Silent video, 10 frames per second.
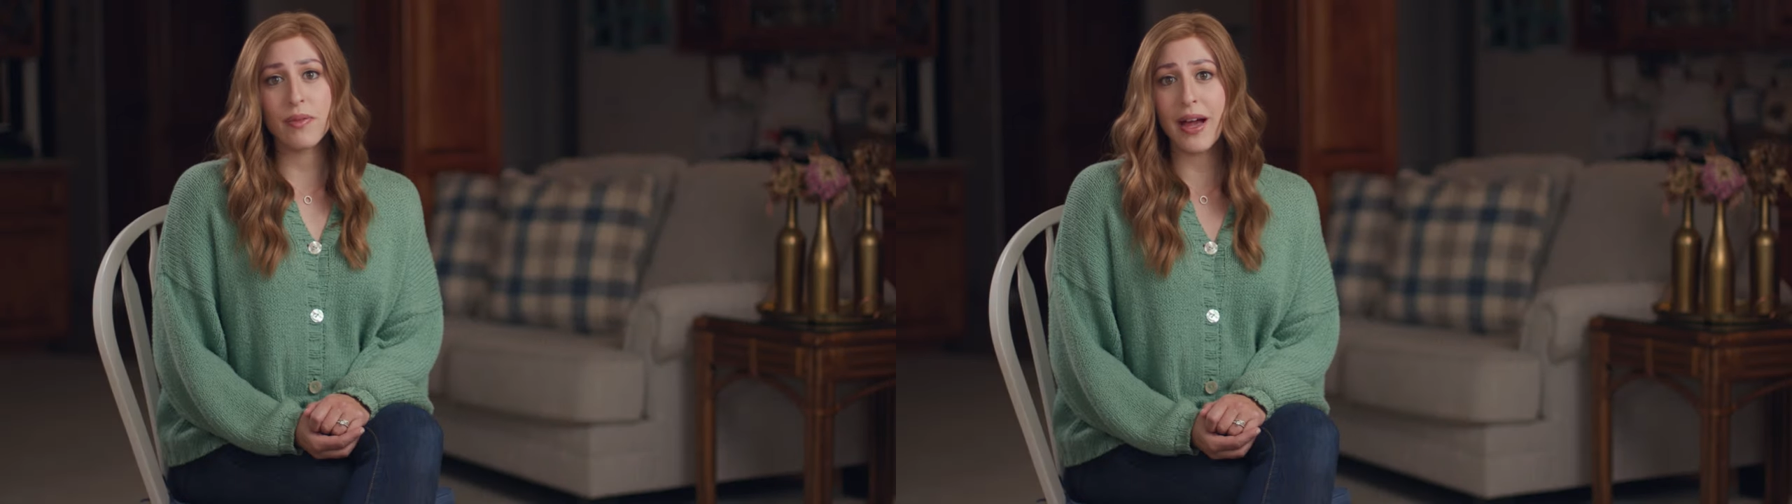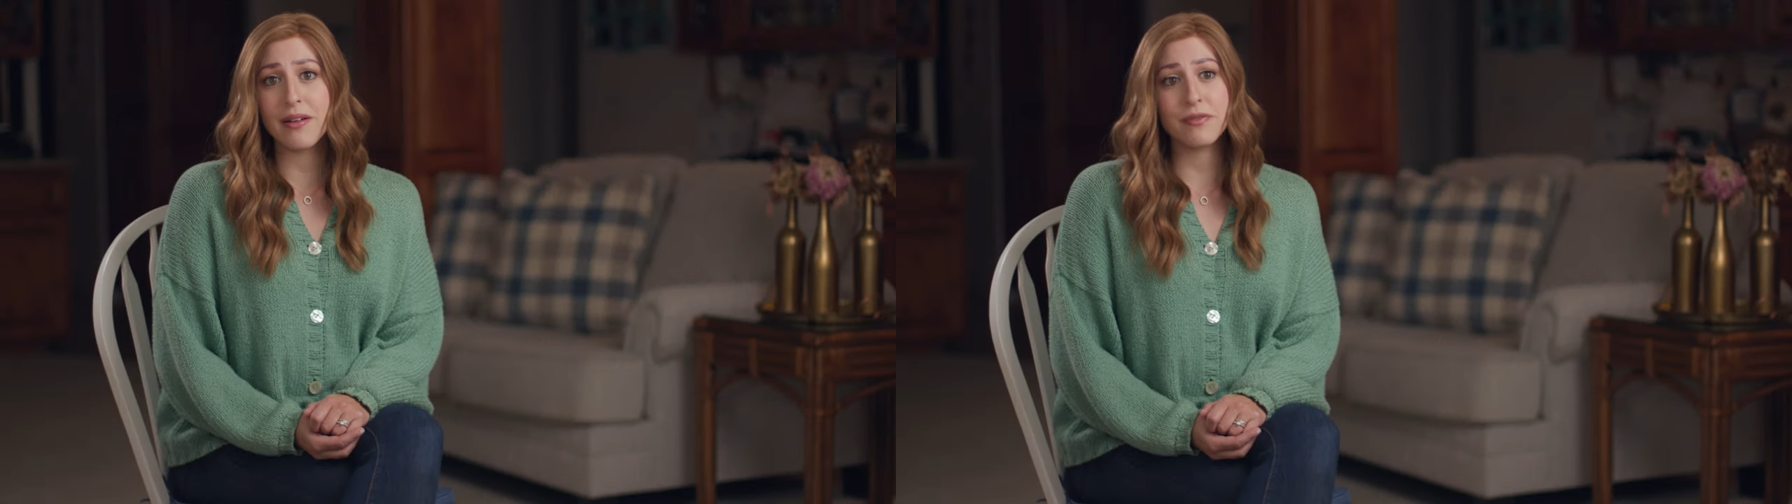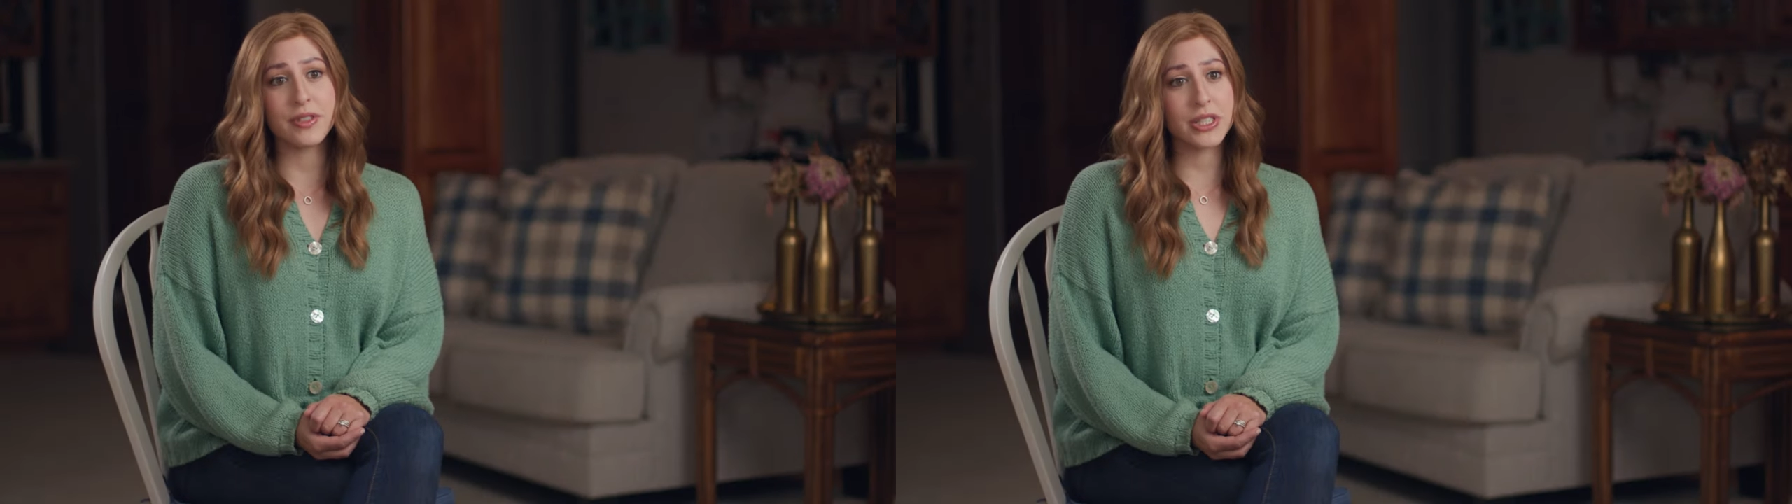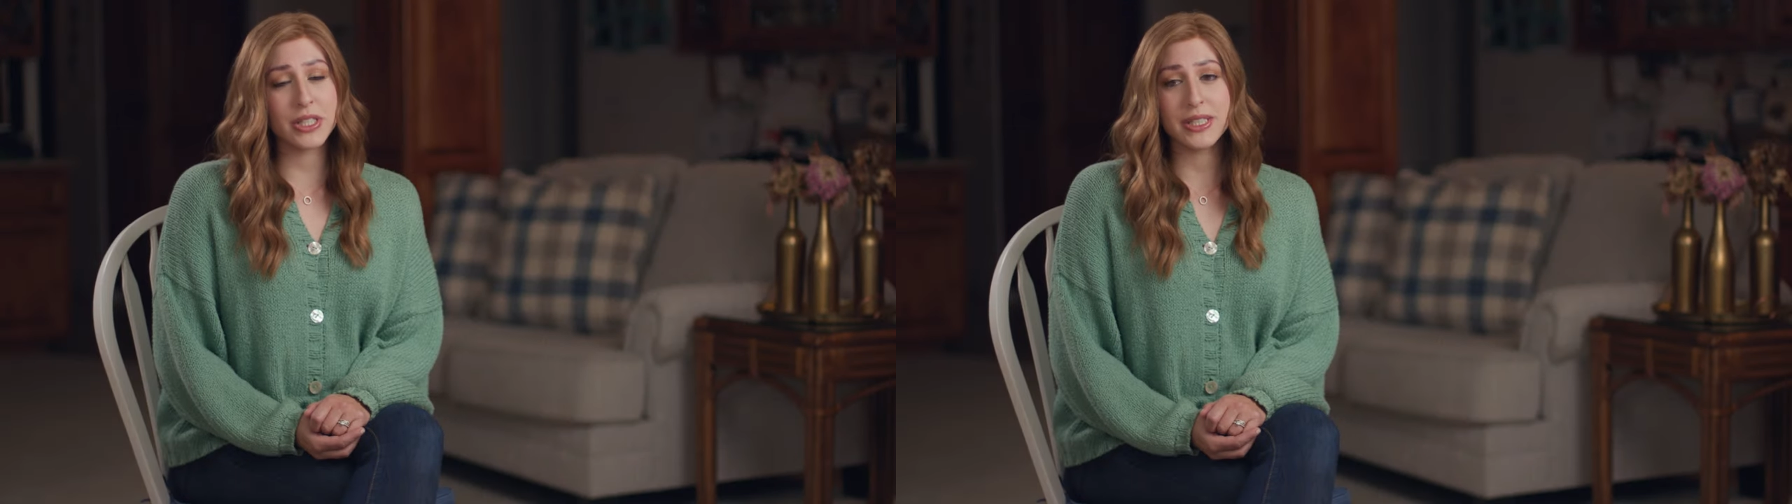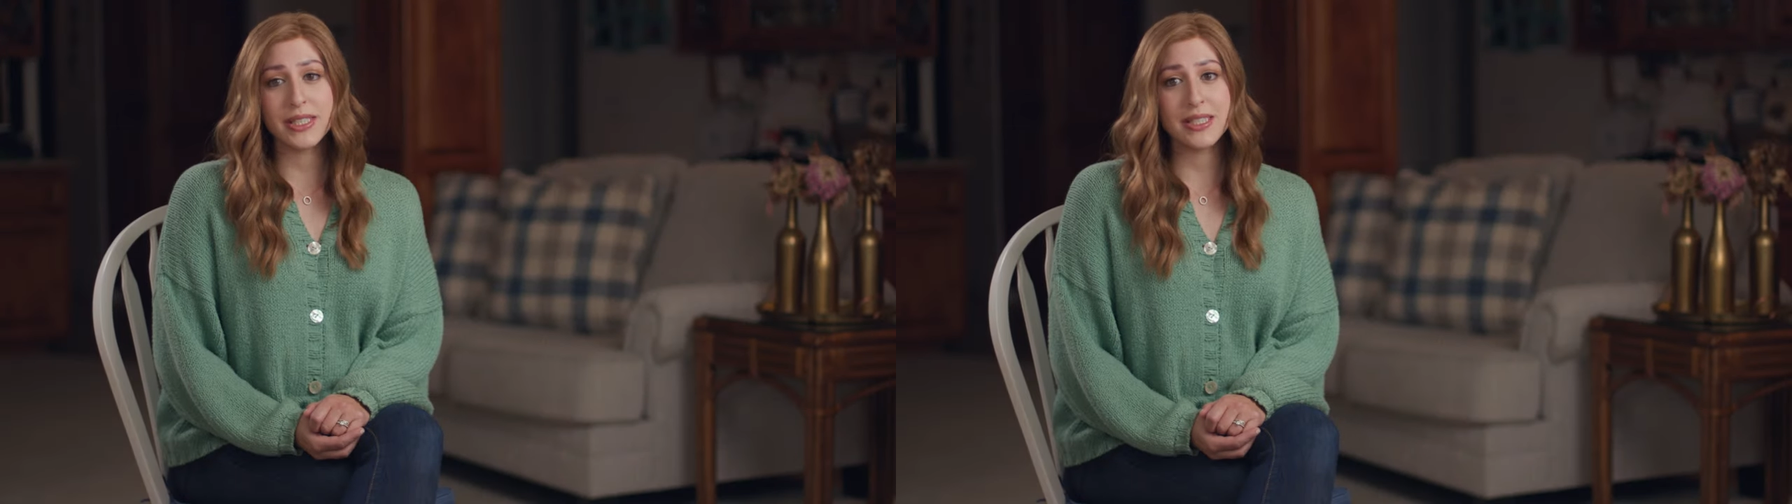that
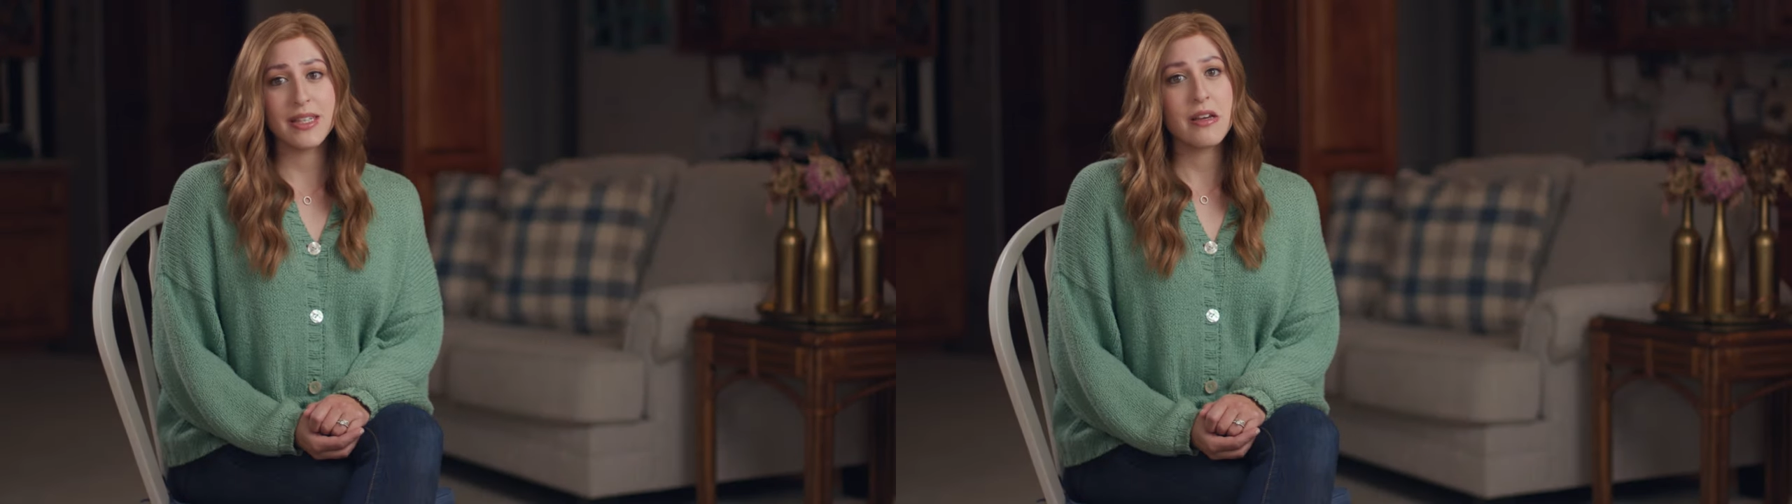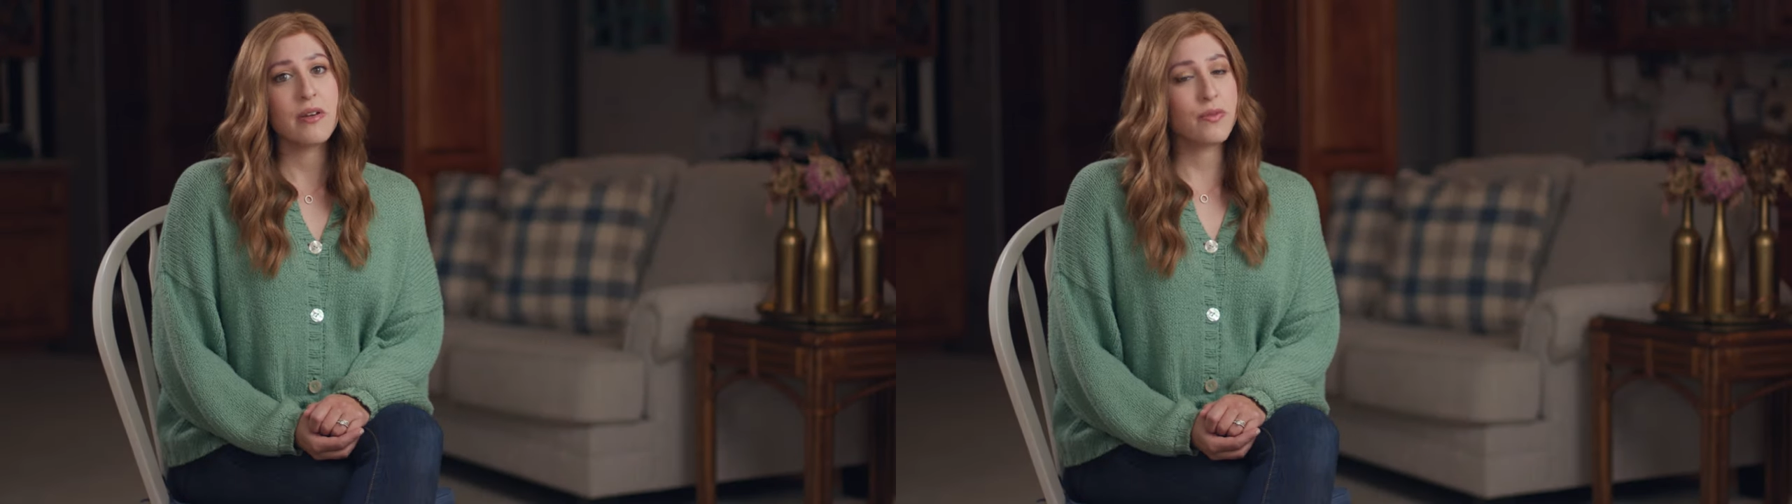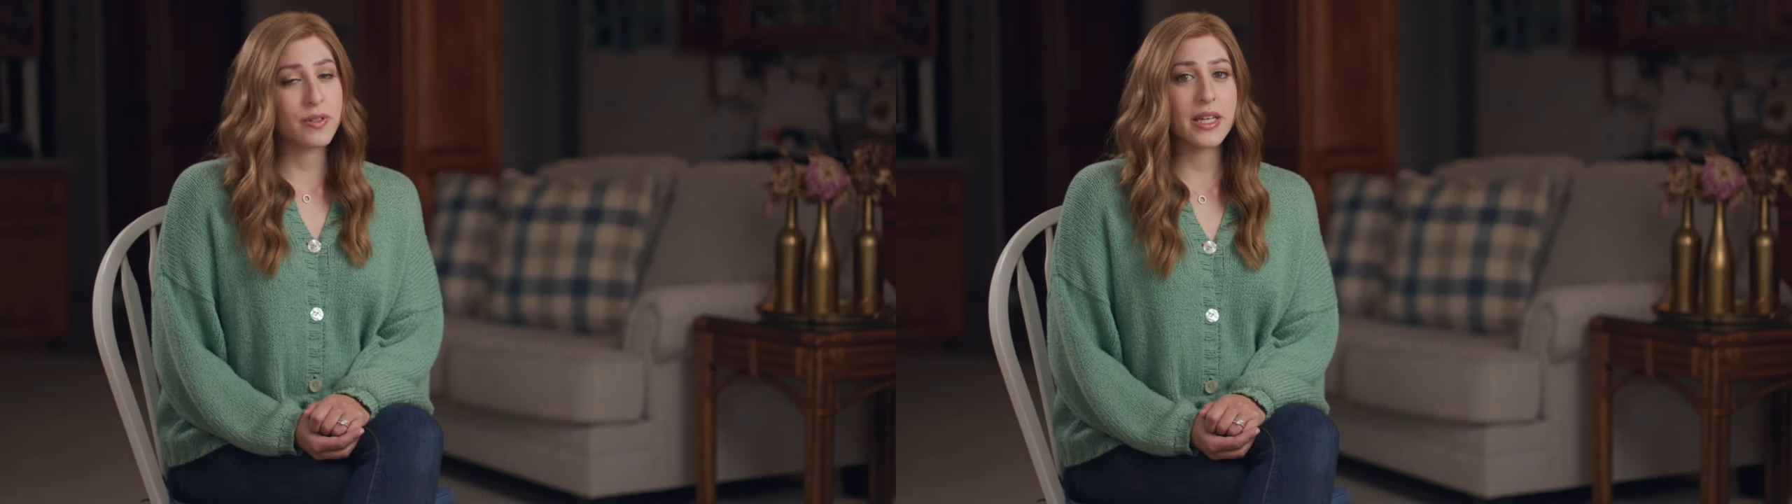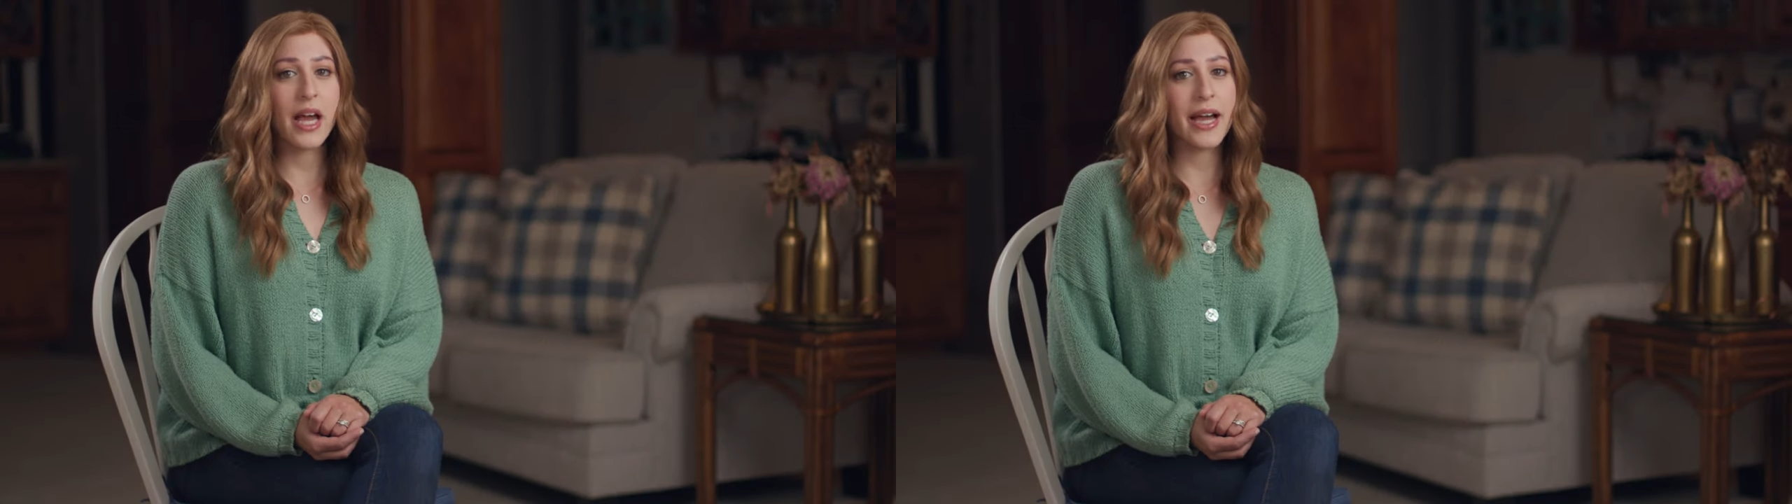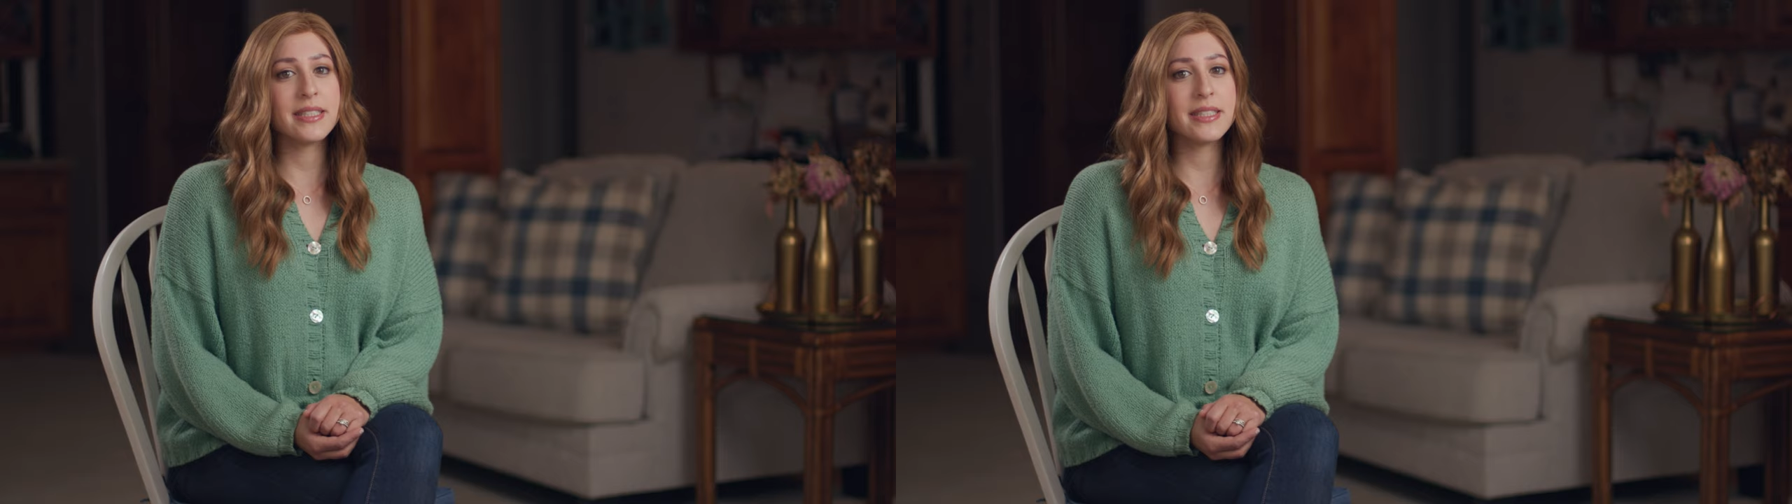reaches really high